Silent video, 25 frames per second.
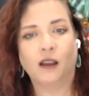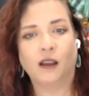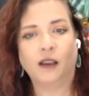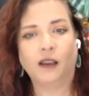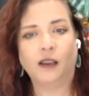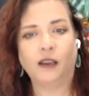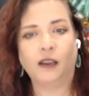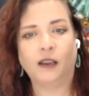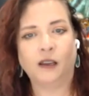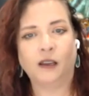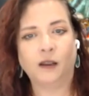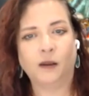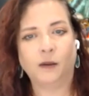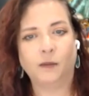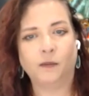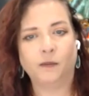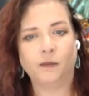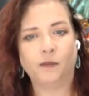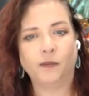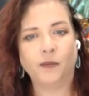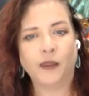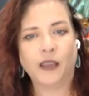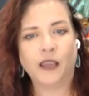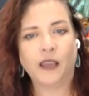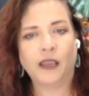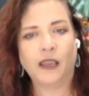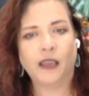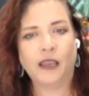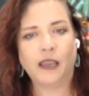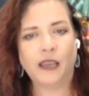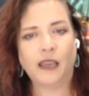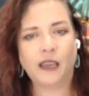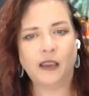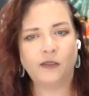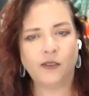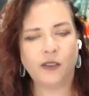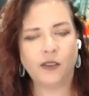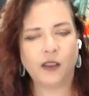Um,
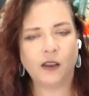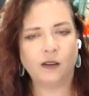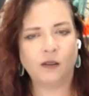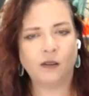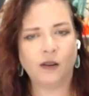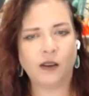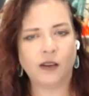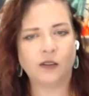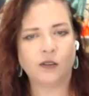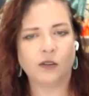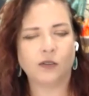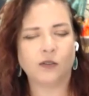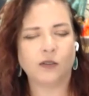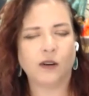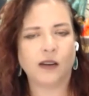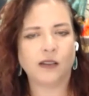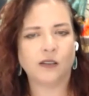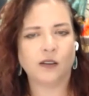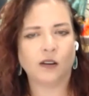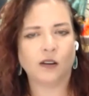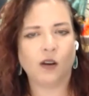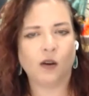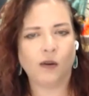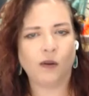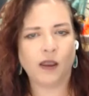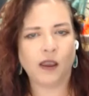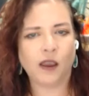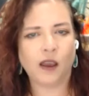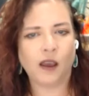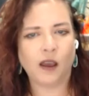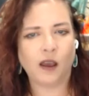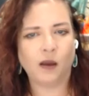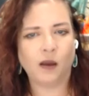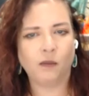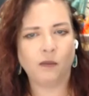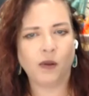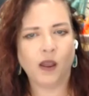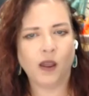even though interest rates are going
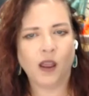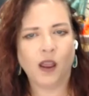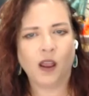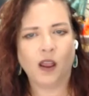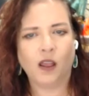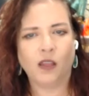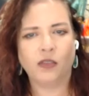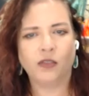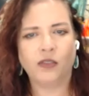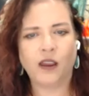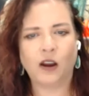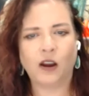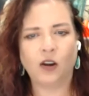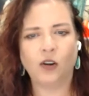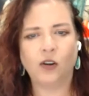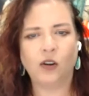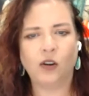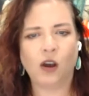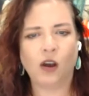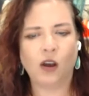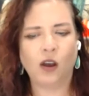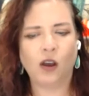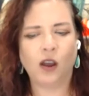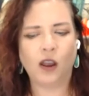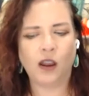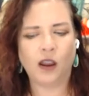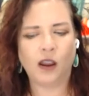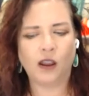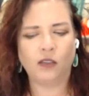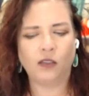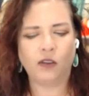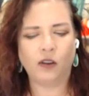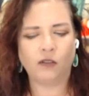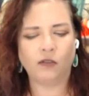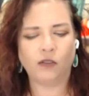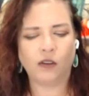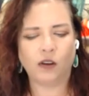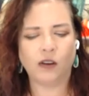up, they're not
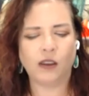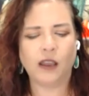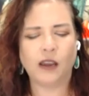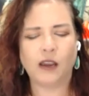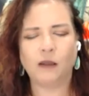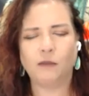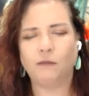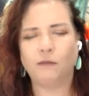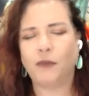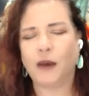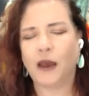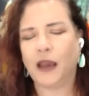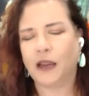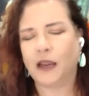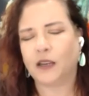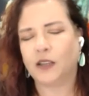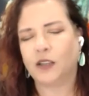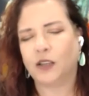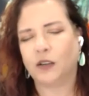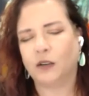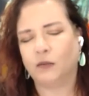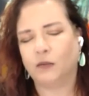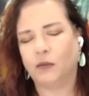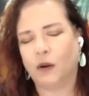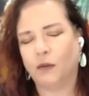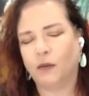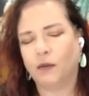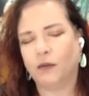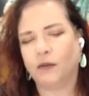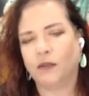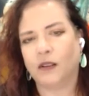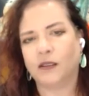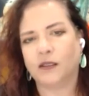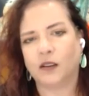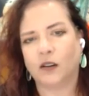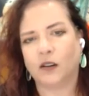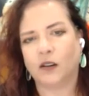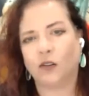they're, they're getting back to what we would
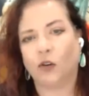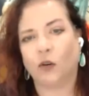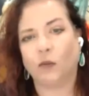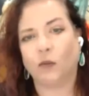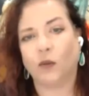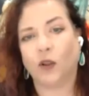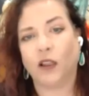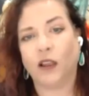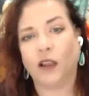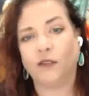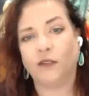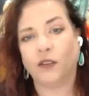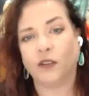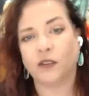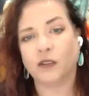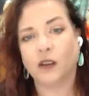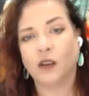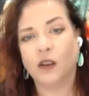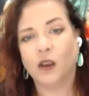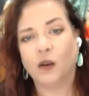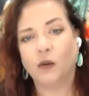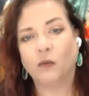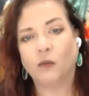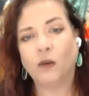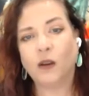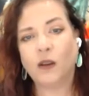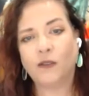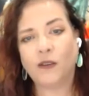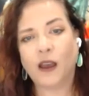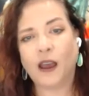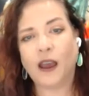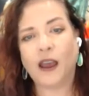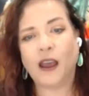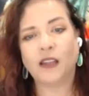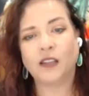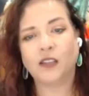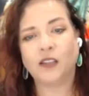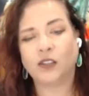consider normal levels we've
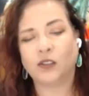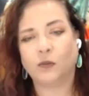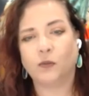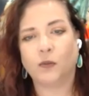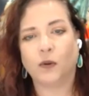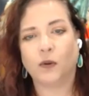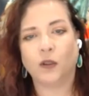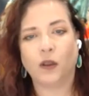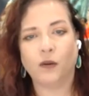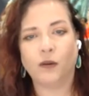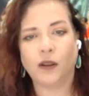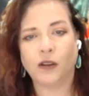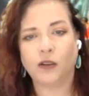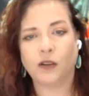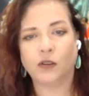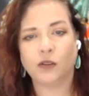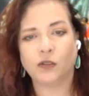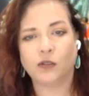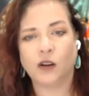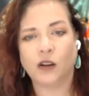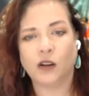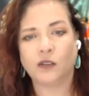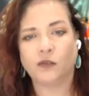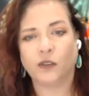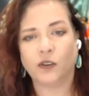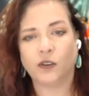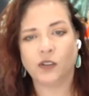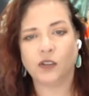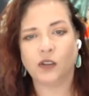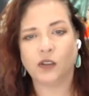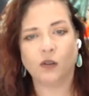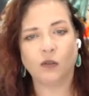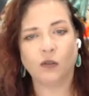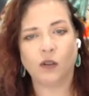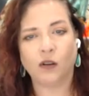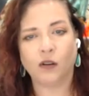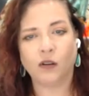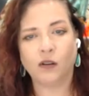had super low interest rates for
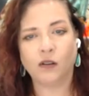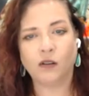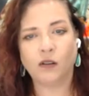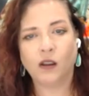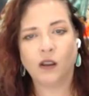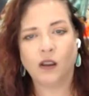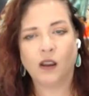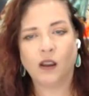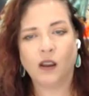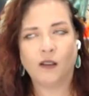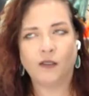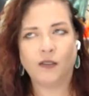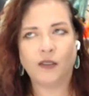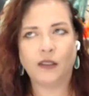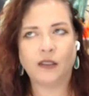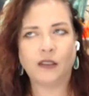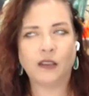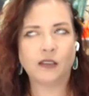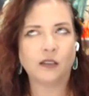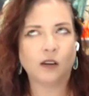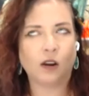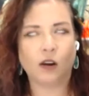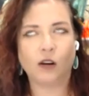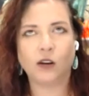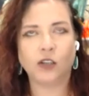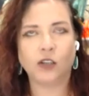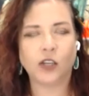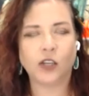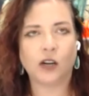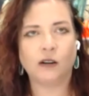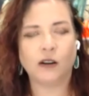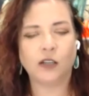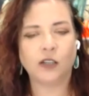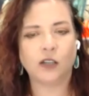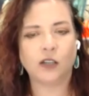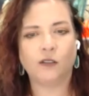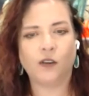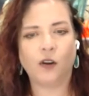so long that this current
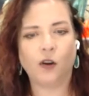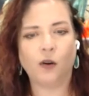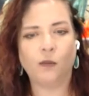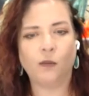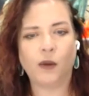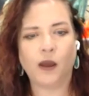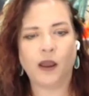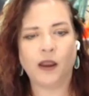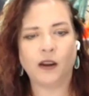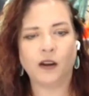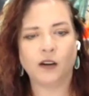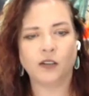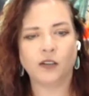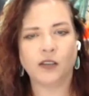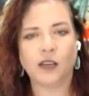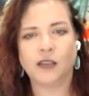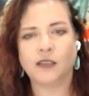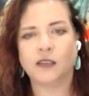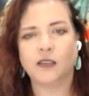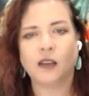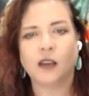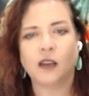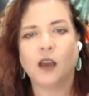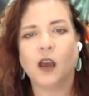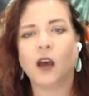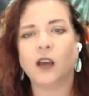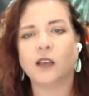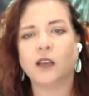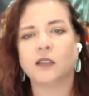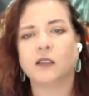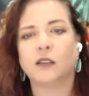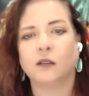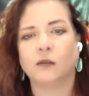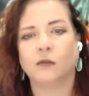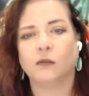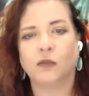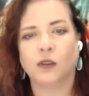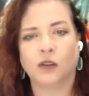generation of home buyers isn't
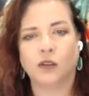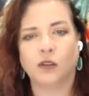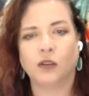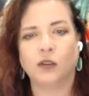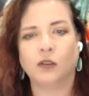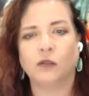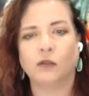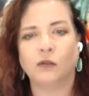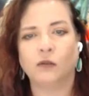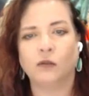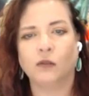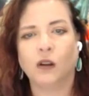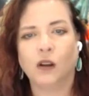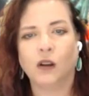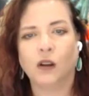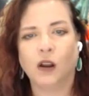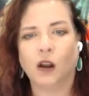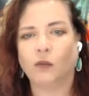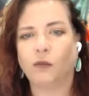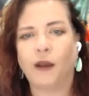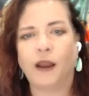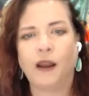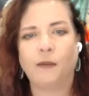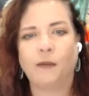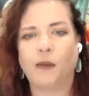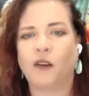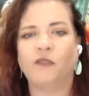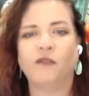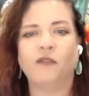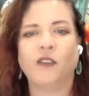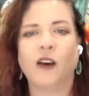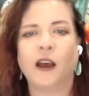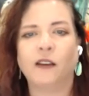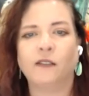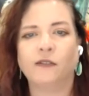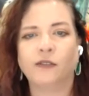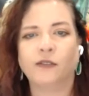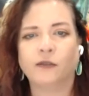accustomed to a rate above
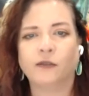five